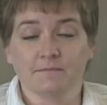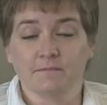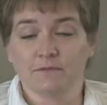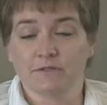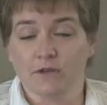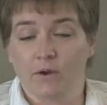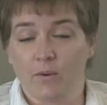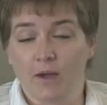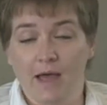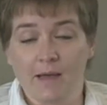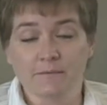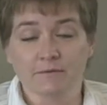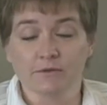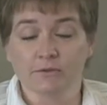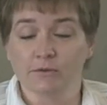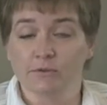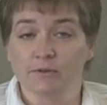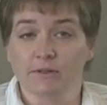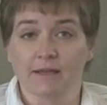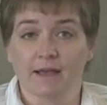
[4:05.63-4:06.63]
So
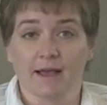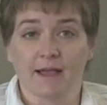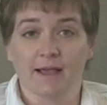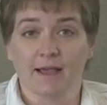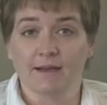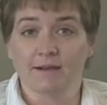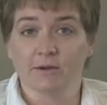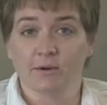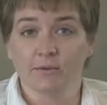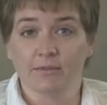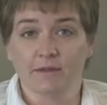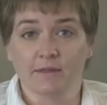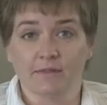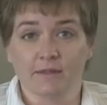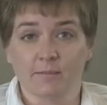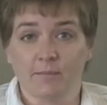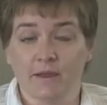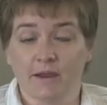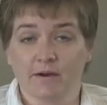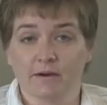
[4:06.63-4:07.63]
absolutely, I don't think
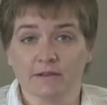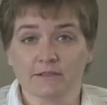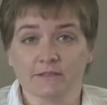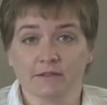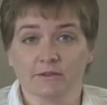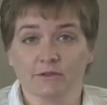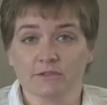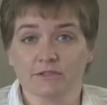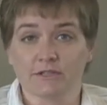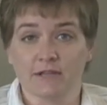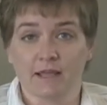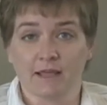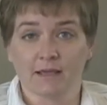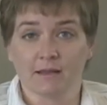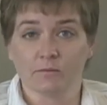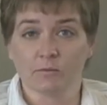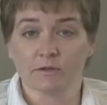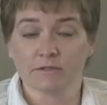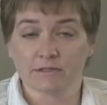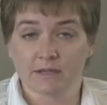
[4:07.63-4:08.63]
that parents
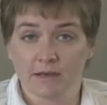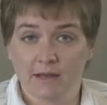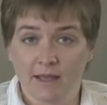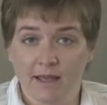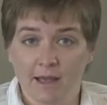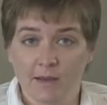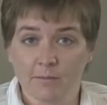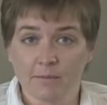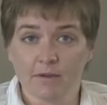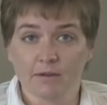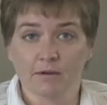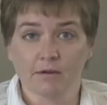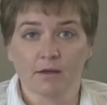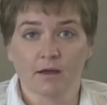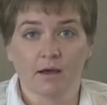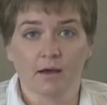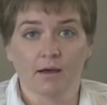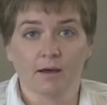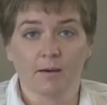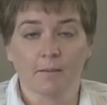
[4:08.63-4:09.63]
understand what's going to happen.
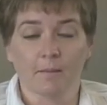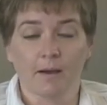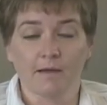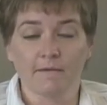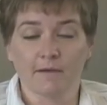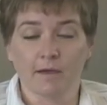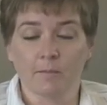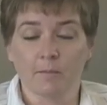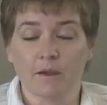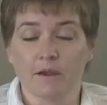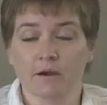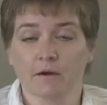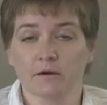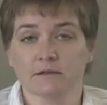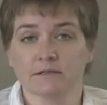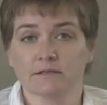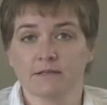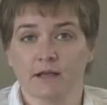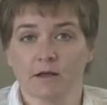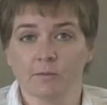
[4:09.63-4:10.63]
I've had
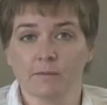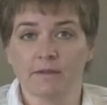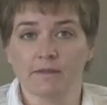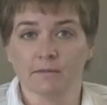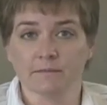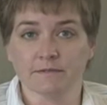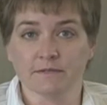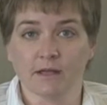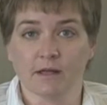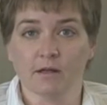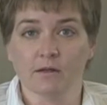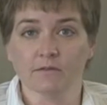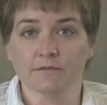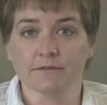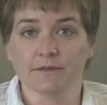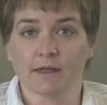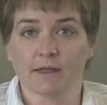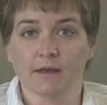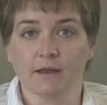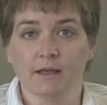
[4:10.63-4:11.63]
parents tell me themselves
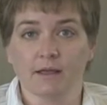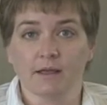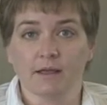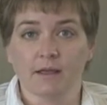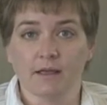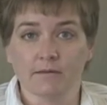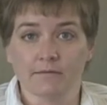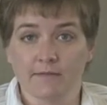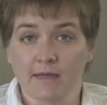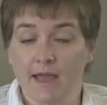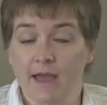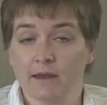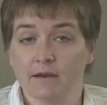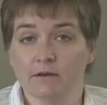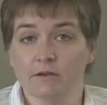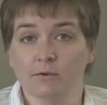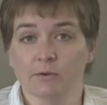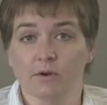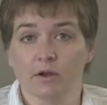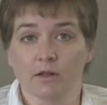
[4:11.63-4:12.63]
that if they had
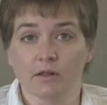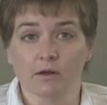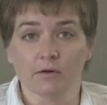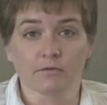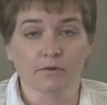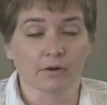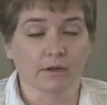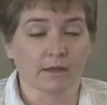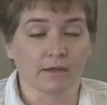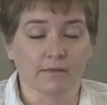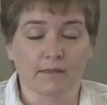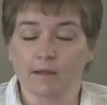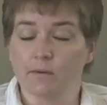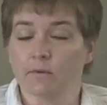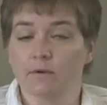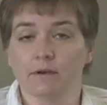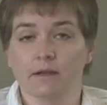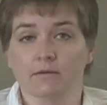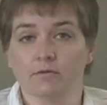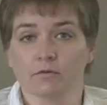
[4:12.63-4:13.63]
to do it all over again, they
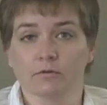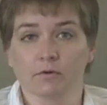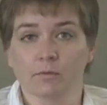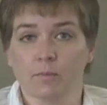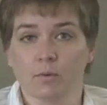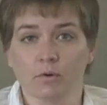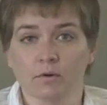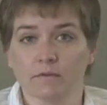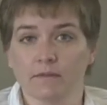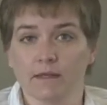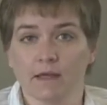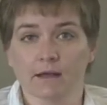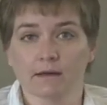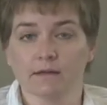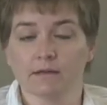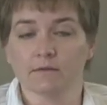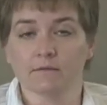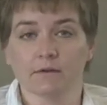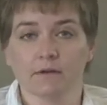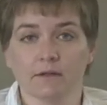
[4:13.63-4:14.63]
would never report the
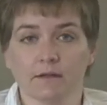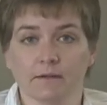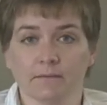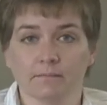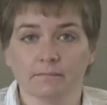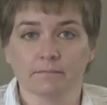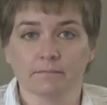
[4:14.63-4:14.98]
activity.